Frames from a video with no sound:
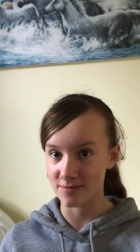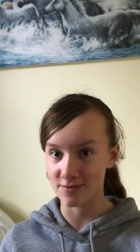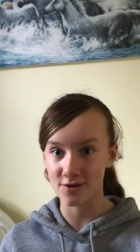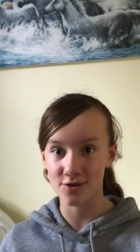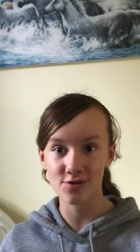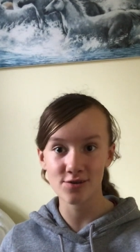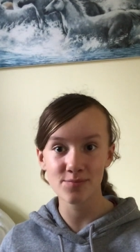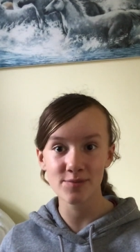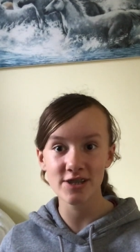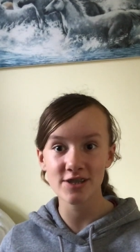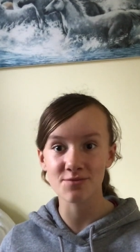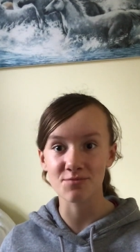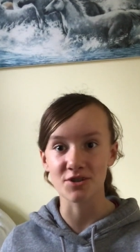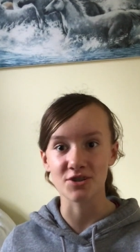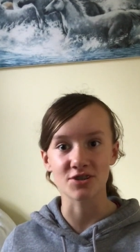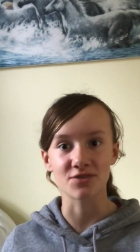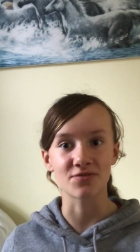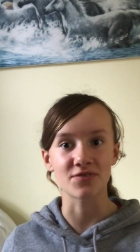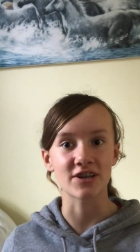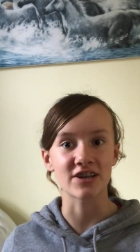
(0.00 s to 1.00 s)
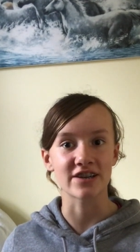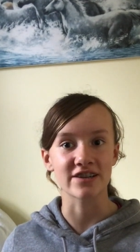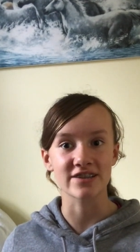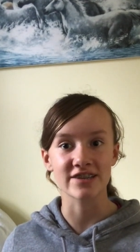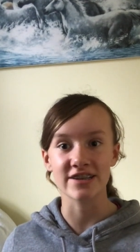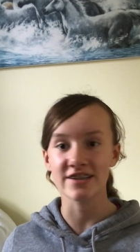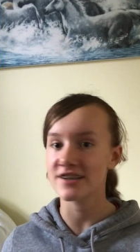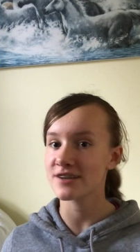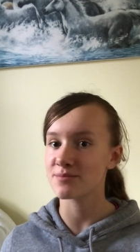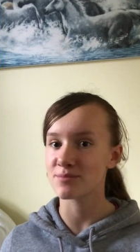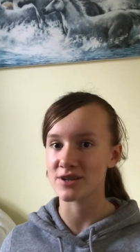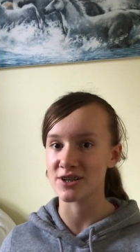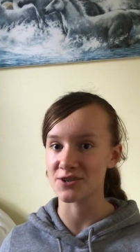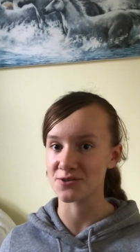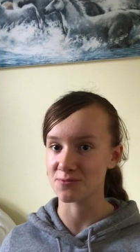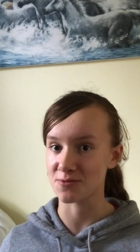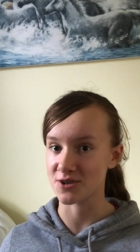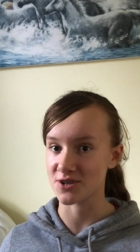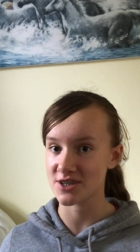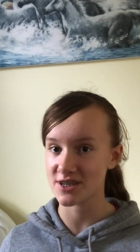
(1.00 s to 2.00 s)
Vlogmas, which is very exciting because
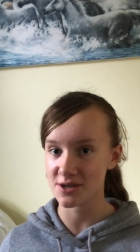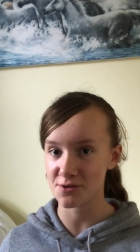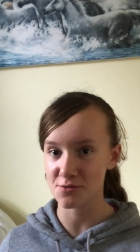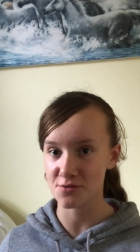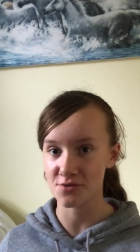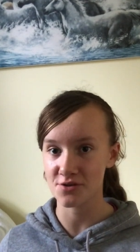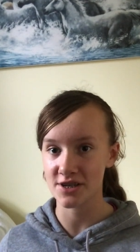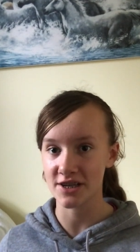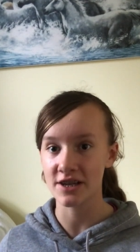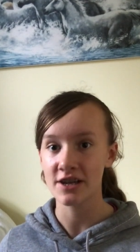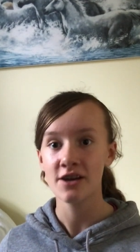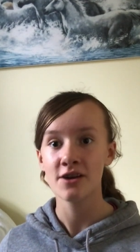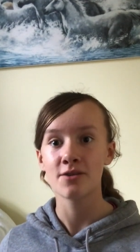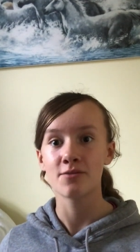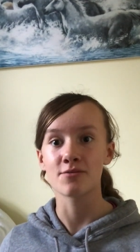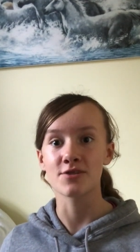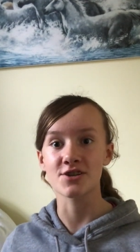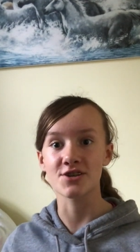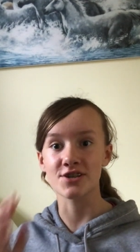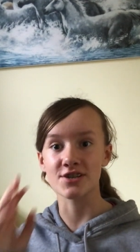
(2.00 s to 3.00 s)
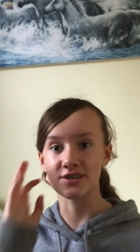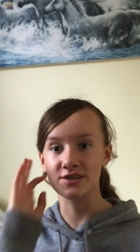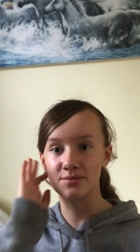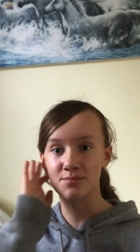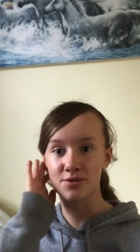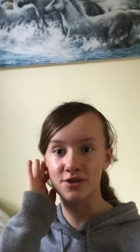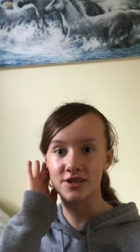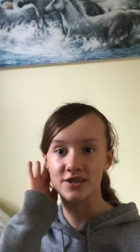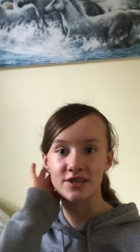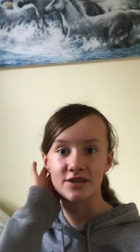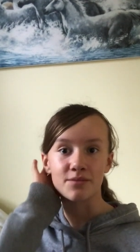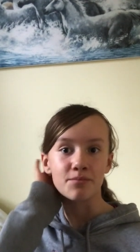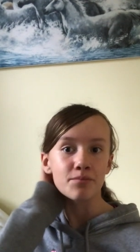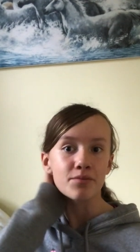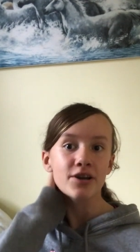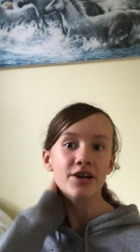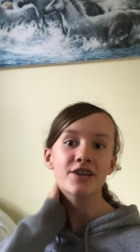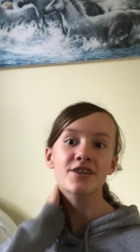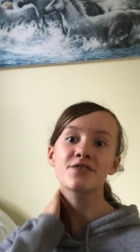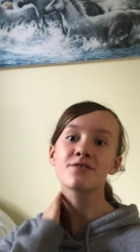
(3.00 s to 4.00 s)
we're still going, which is pretty
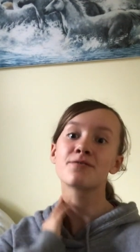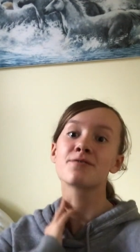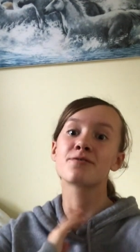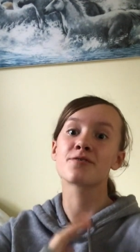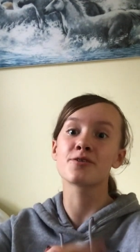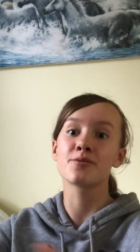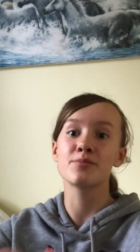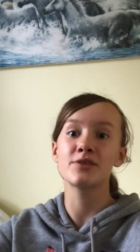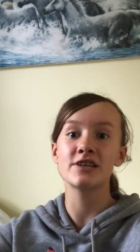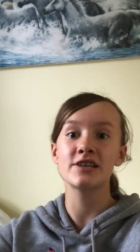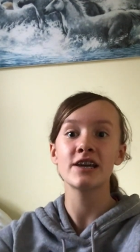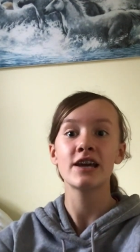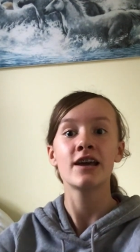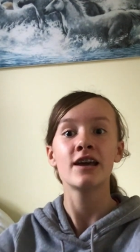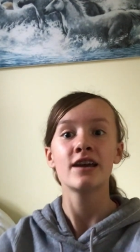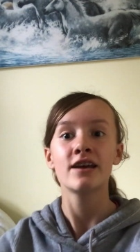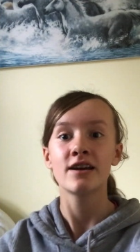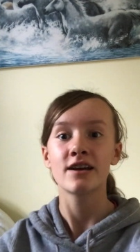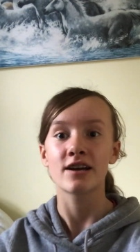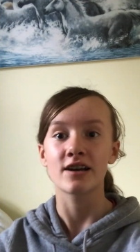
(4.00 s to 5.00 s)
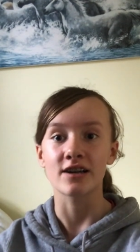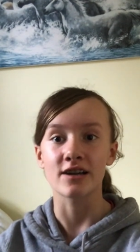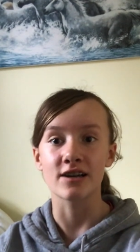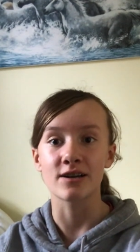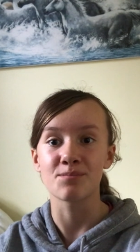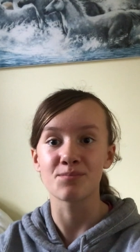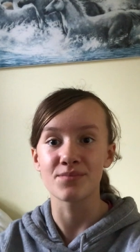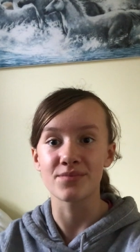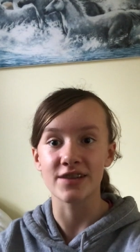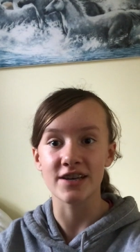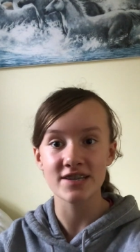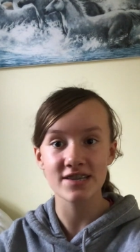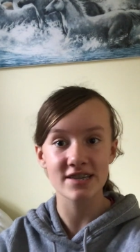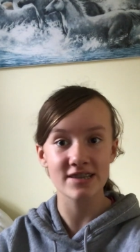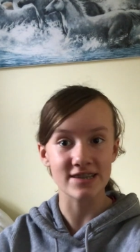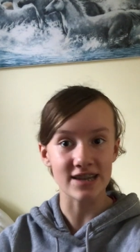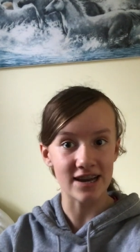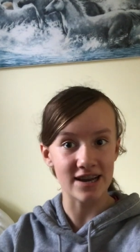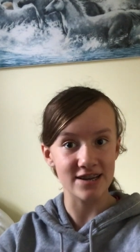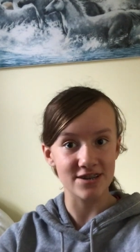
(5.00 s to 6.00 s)
impressive for me. This
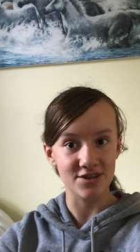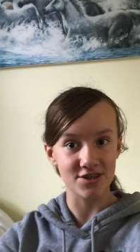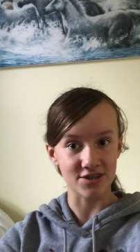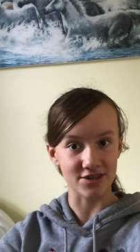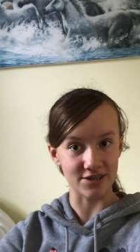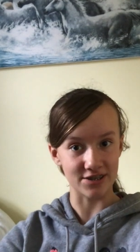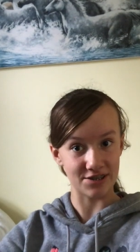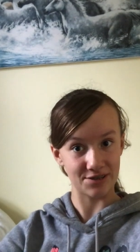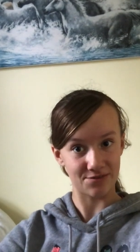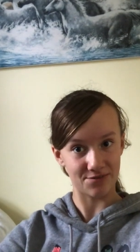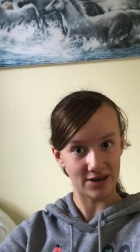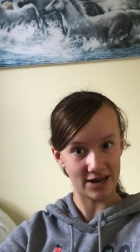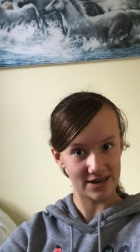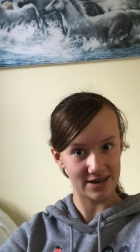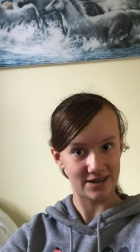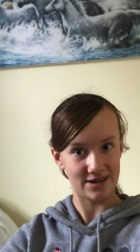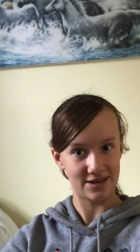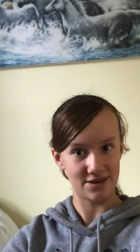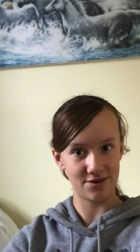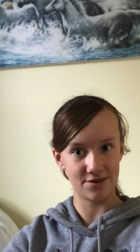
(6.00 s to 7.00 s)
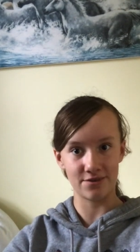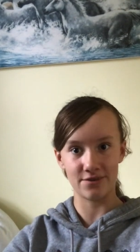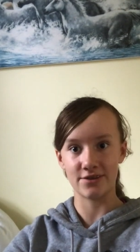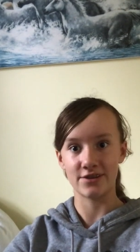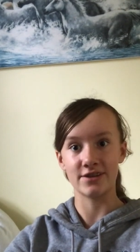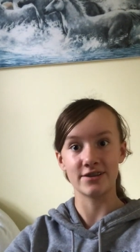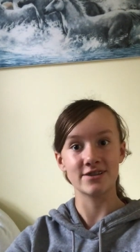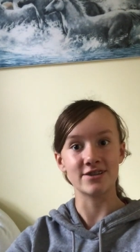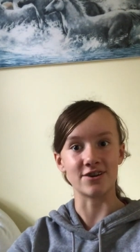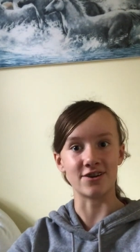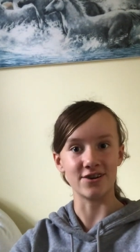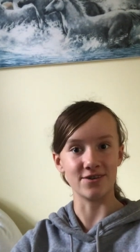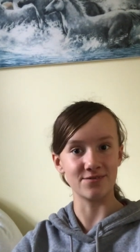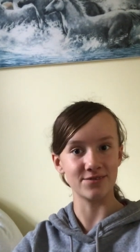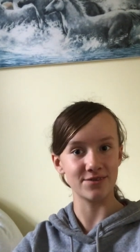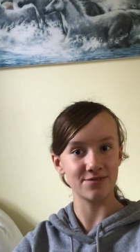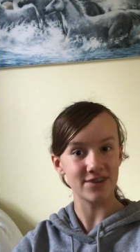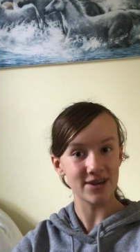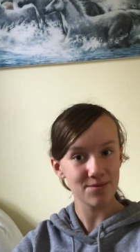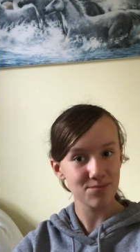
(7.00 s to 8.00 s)
is actually right now the start of
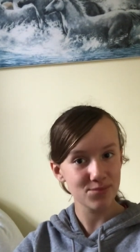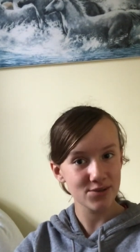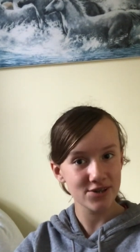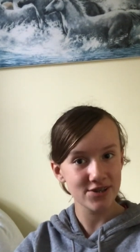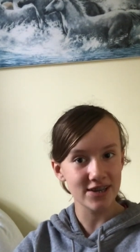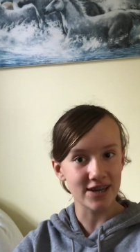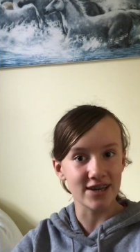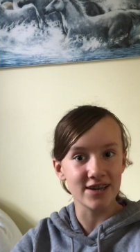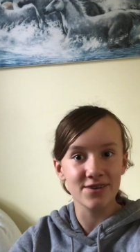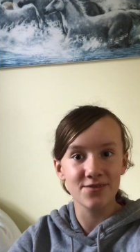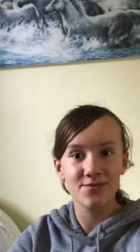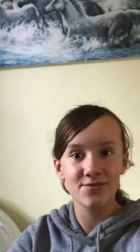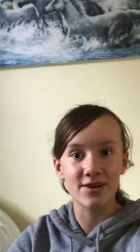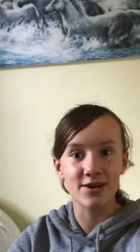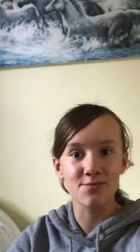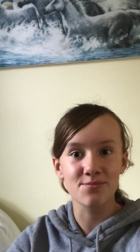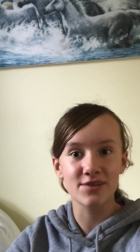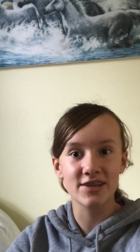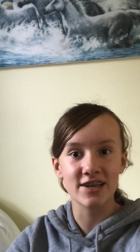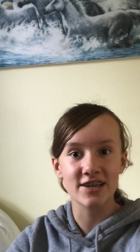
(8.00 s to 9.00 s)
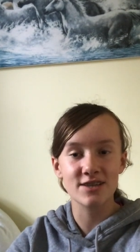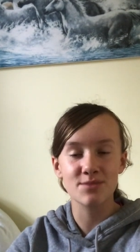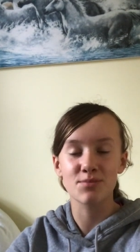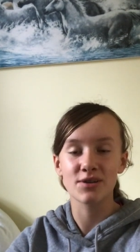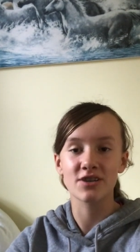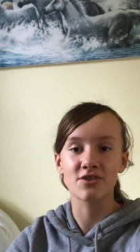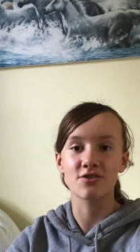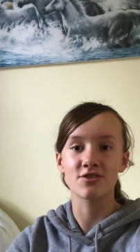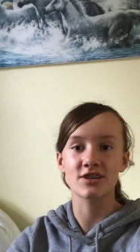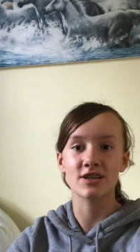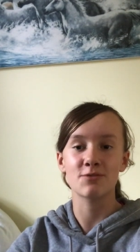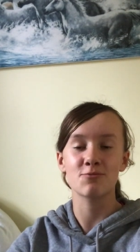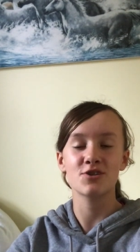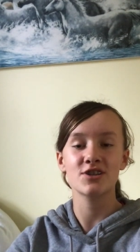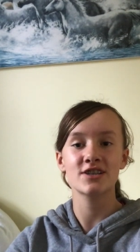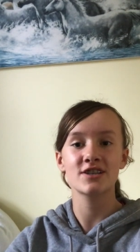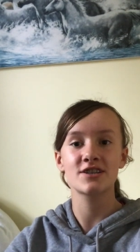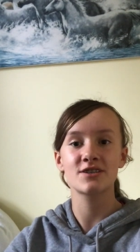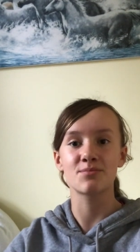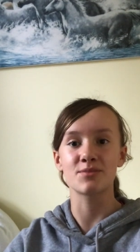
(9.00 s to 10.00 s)
November that I filmed this because I
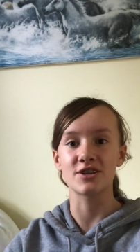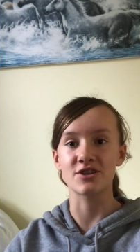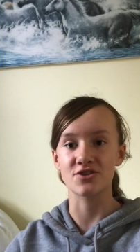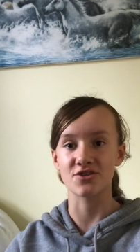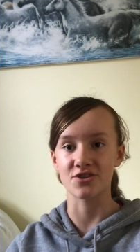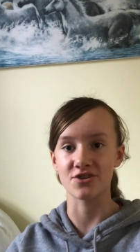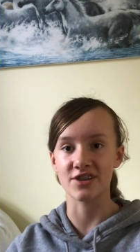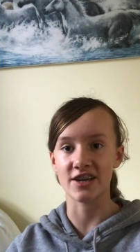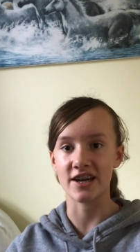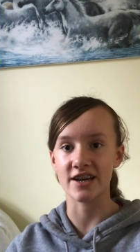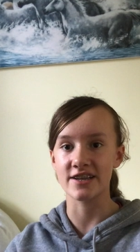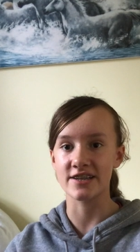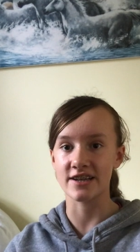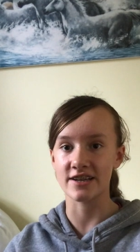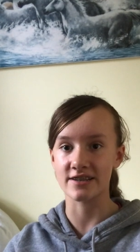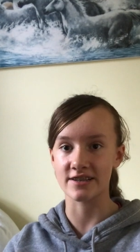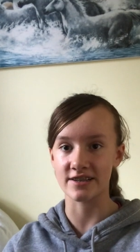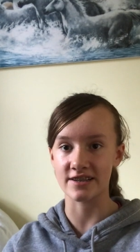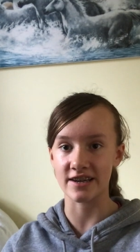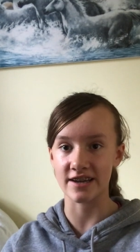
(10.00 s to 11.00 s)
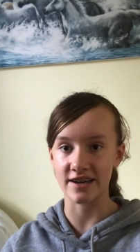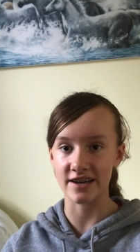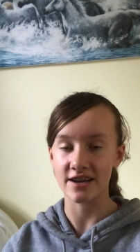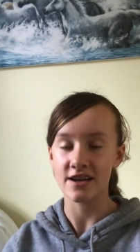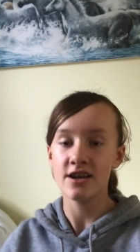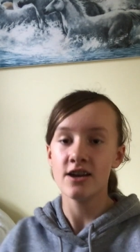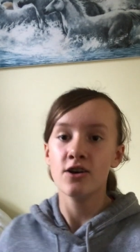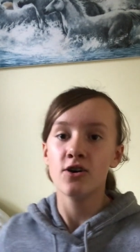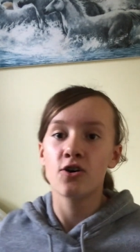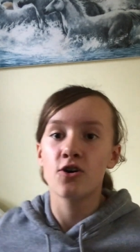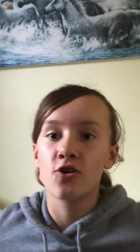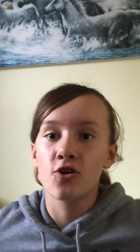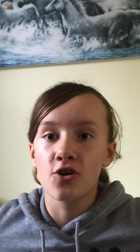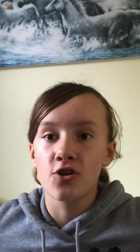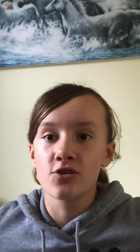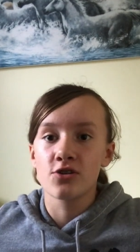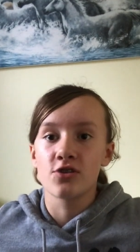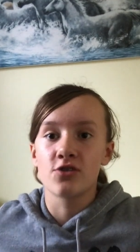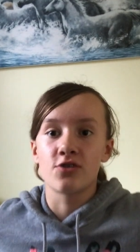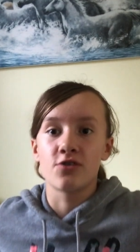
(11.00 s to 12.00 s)
wanted to make sure that I did get
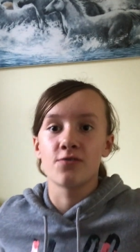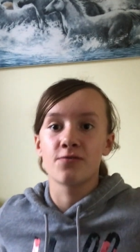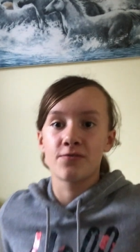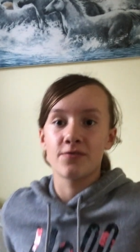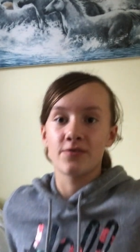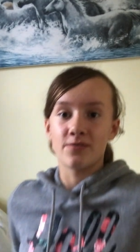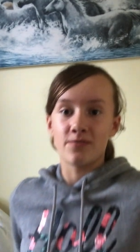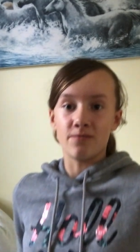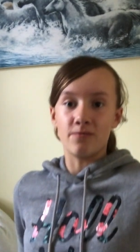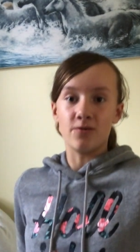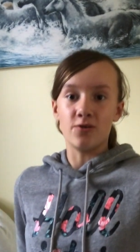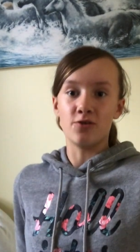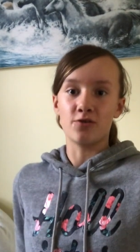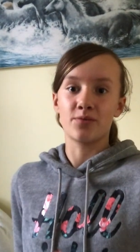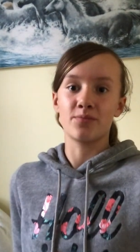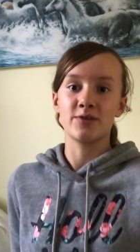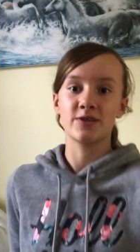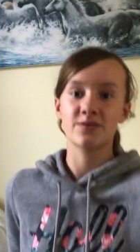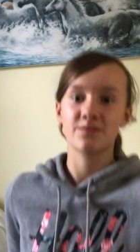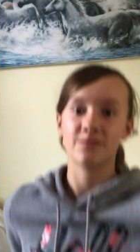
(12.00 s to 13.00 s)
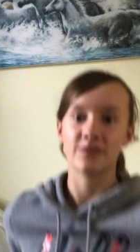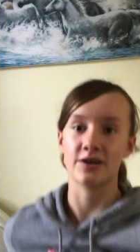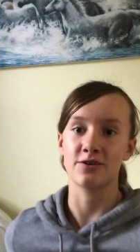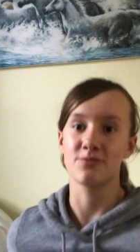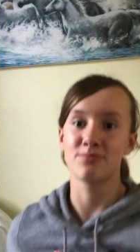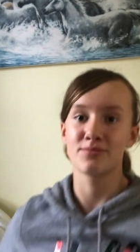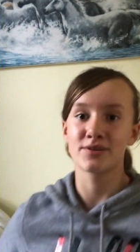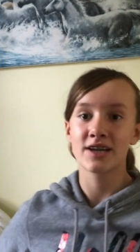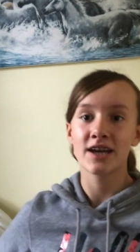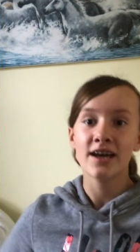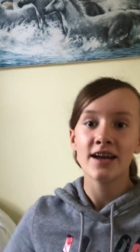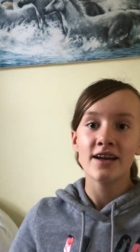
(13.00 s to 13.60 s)
all of Vlogmas filmed